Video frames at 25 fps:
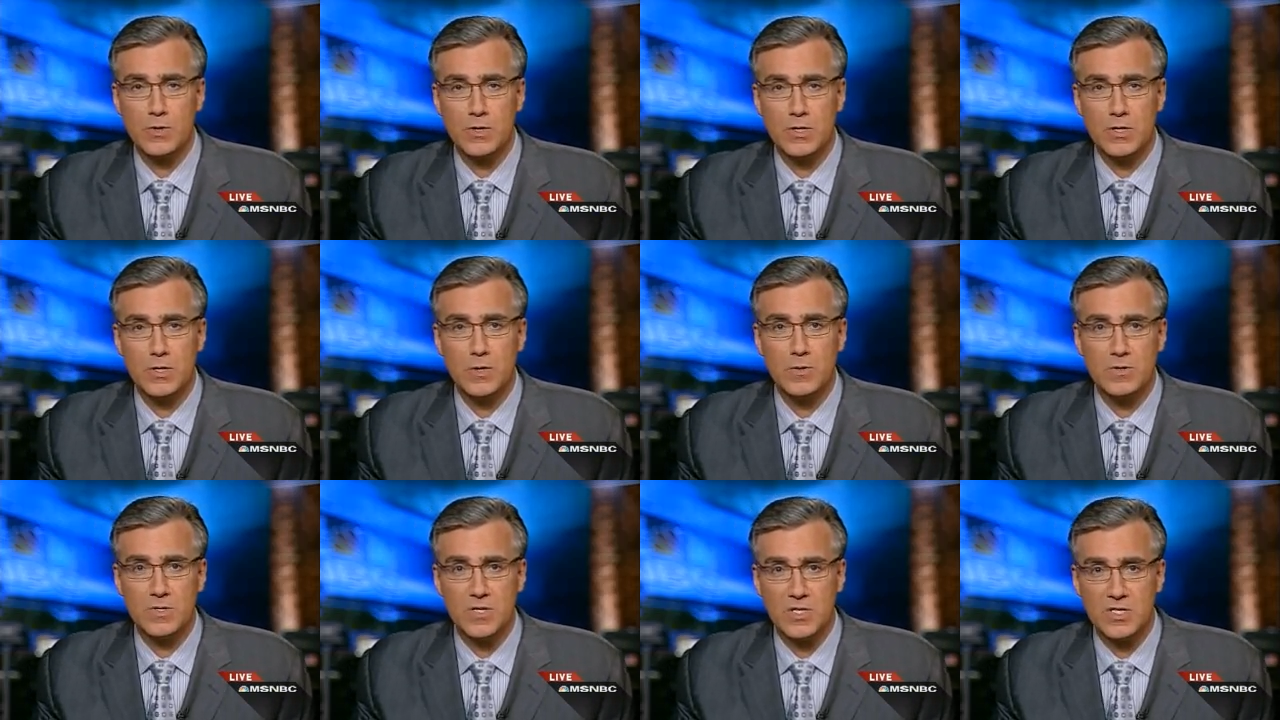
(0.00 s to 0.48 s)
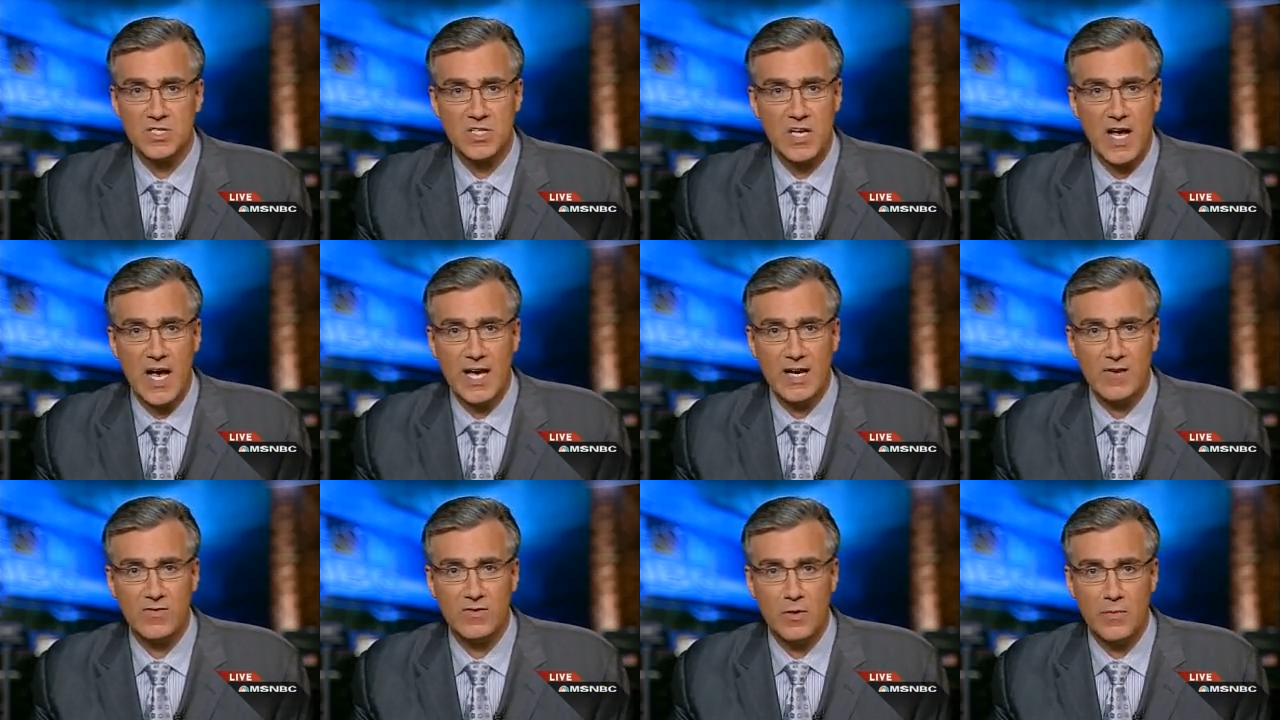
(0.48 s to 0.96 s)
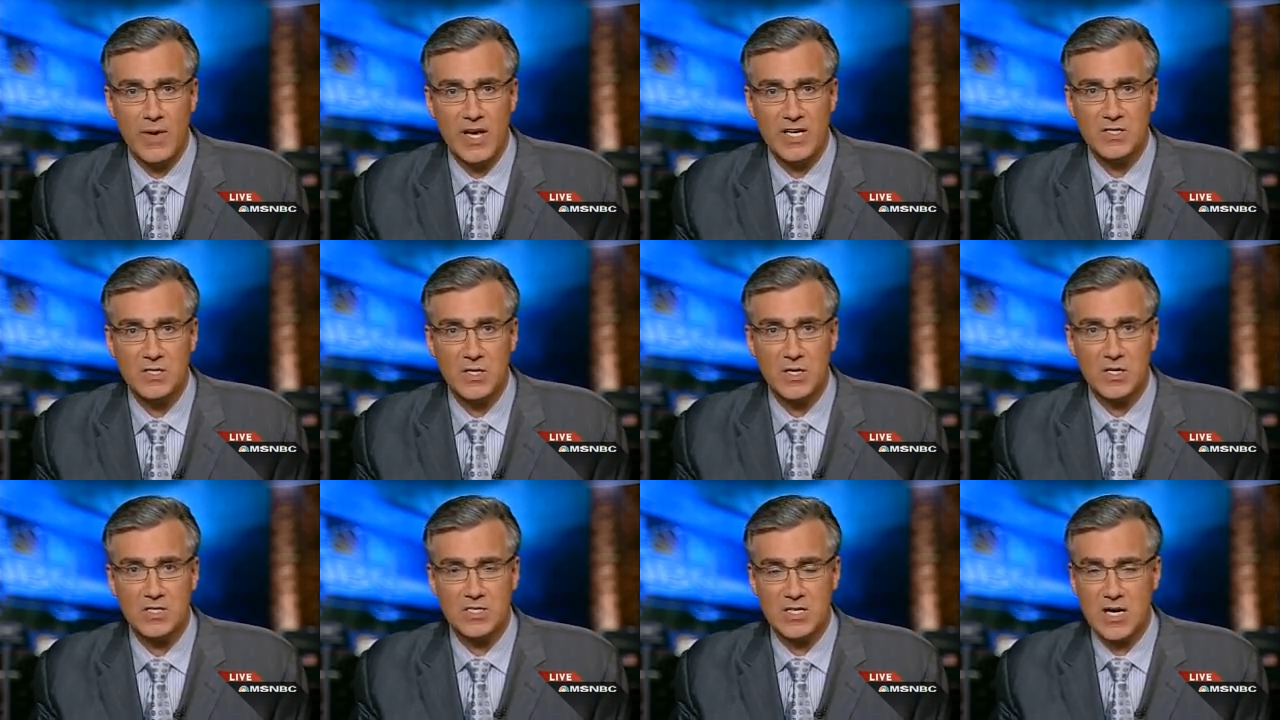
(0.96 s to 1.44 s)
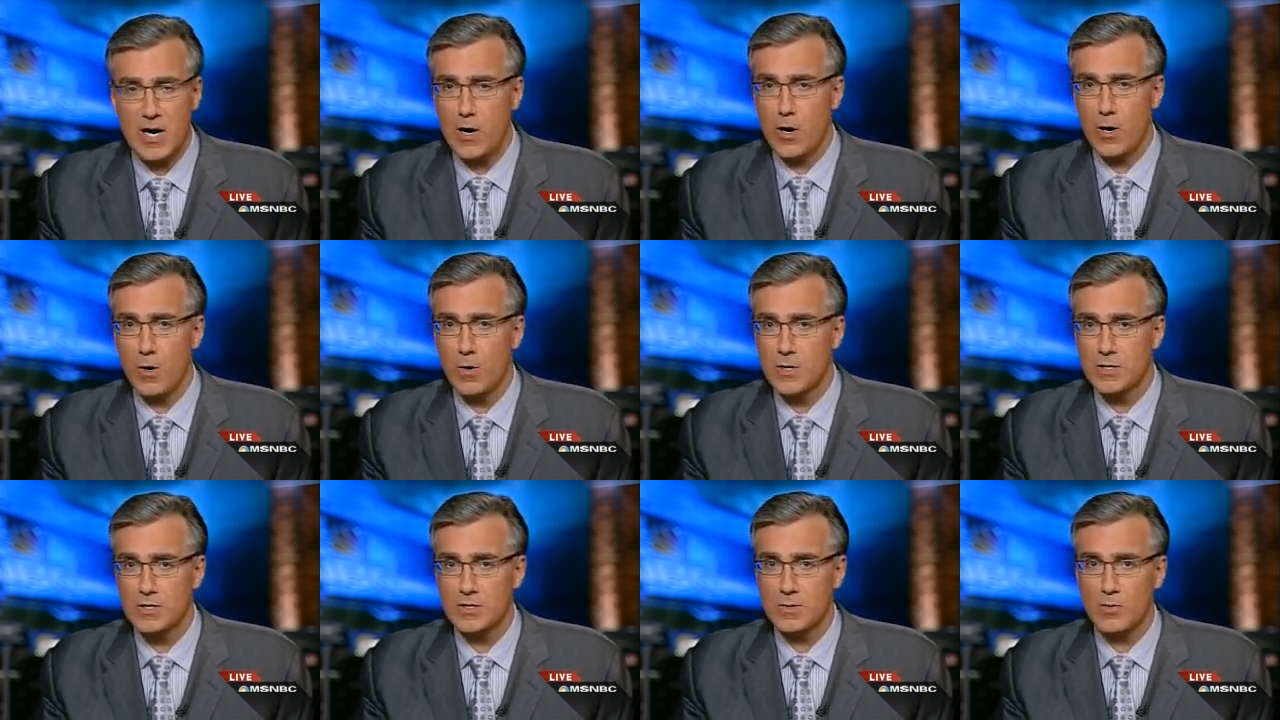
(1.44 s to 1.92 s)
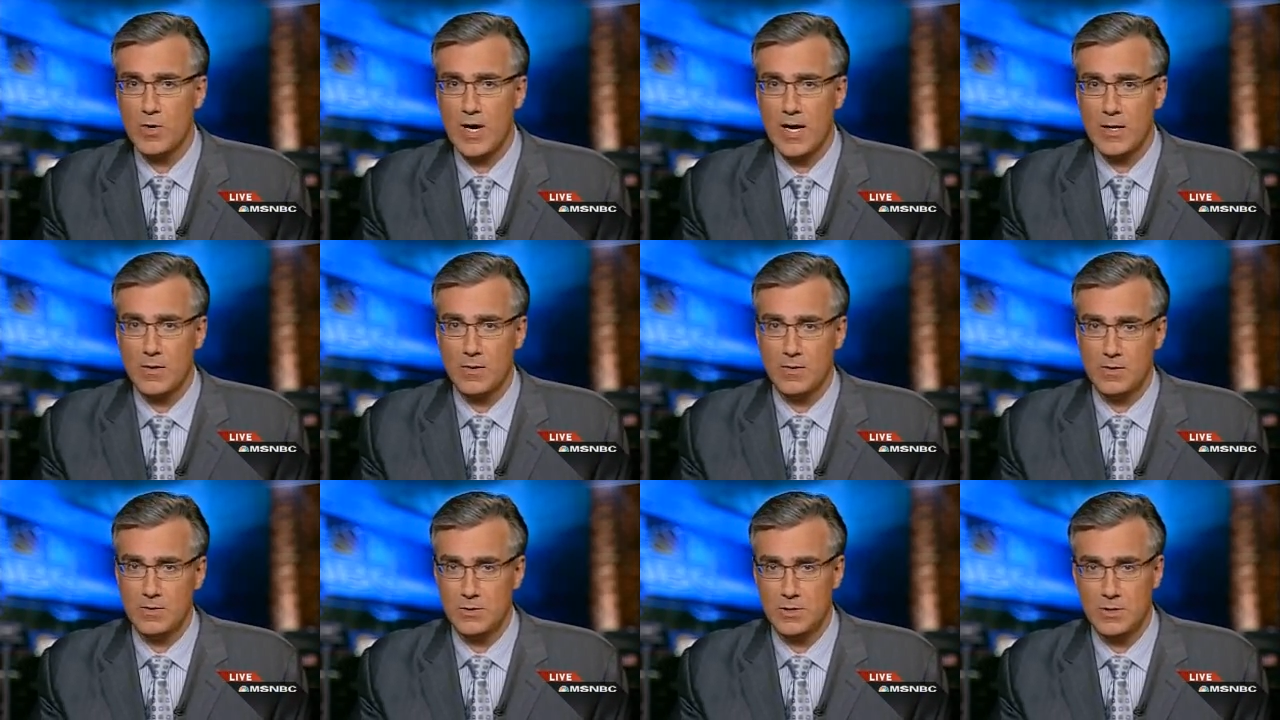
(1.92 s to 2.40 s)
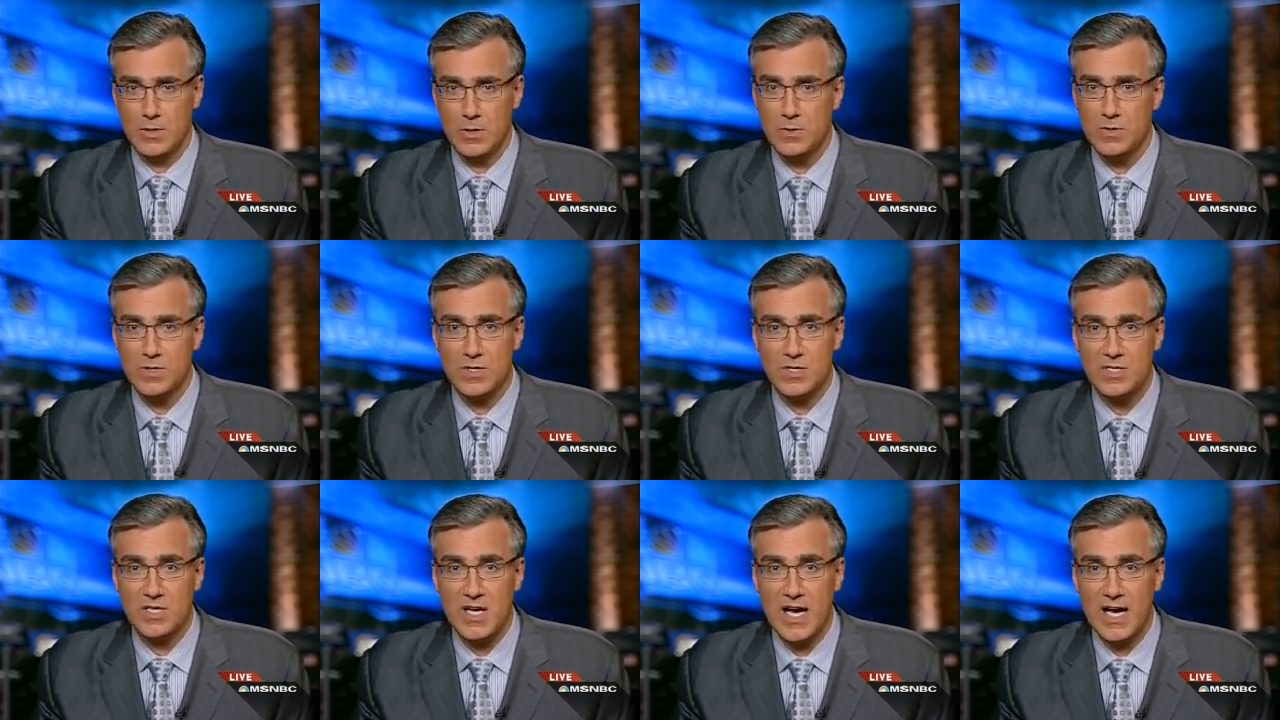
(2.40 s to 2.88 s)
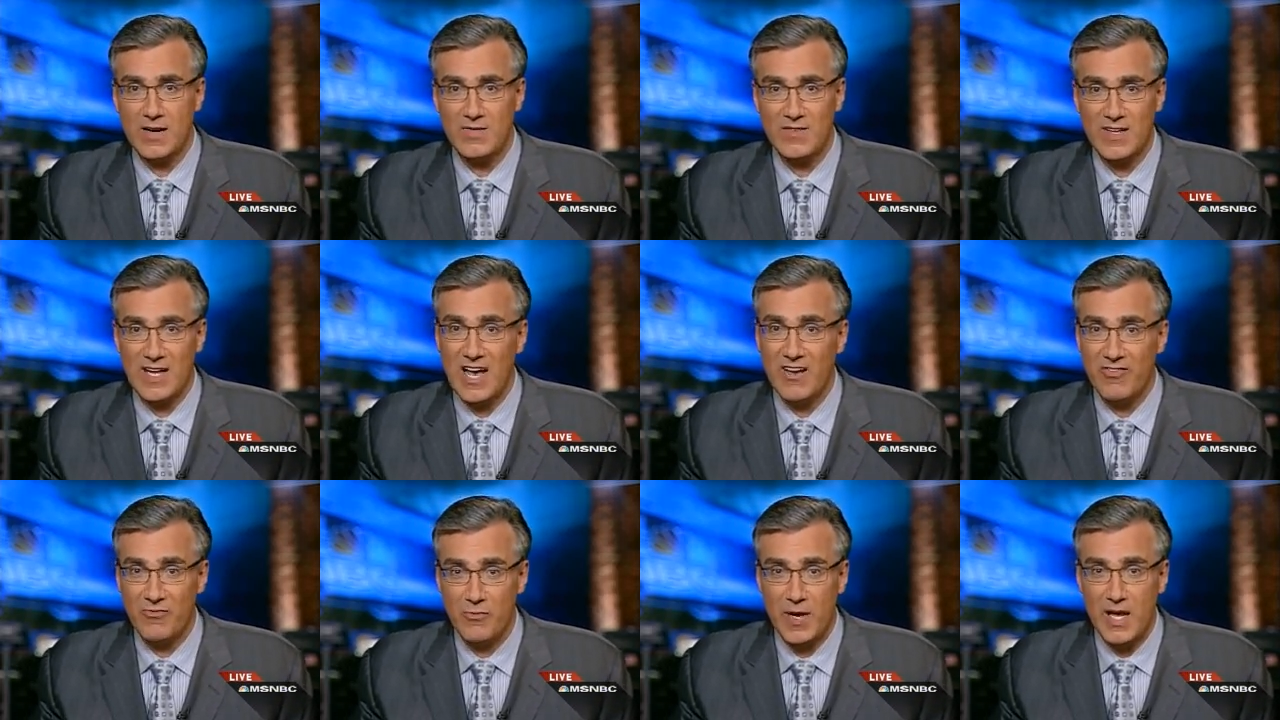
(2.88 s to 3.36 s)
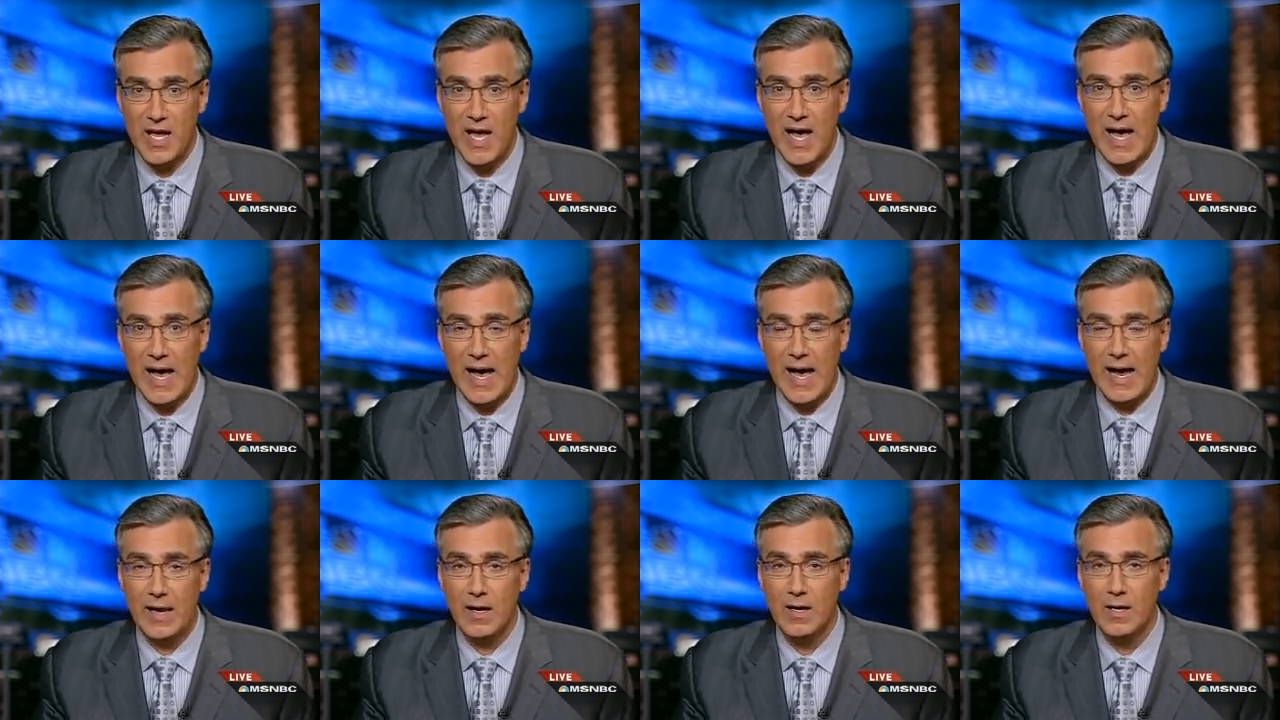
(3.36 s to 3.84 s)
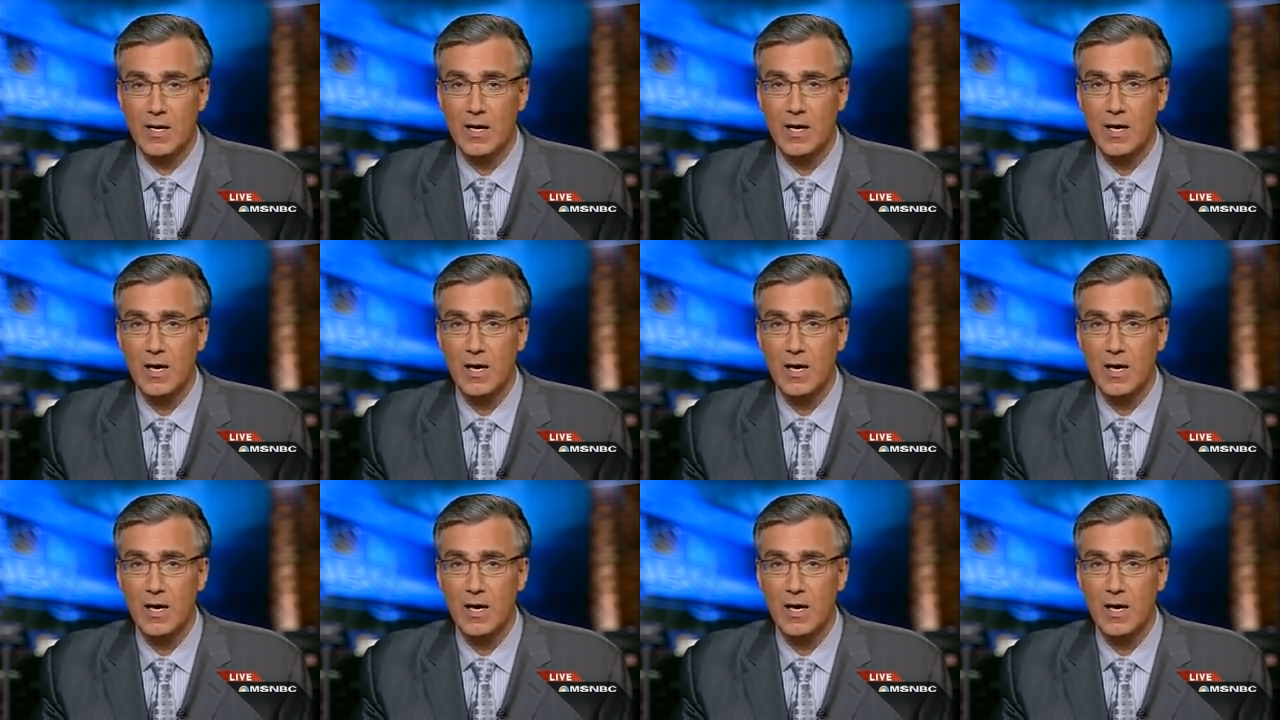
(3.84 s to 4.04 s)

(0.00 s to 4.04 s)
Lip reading: would choose the side of domestic terrorism rather than choose the side of the FBI.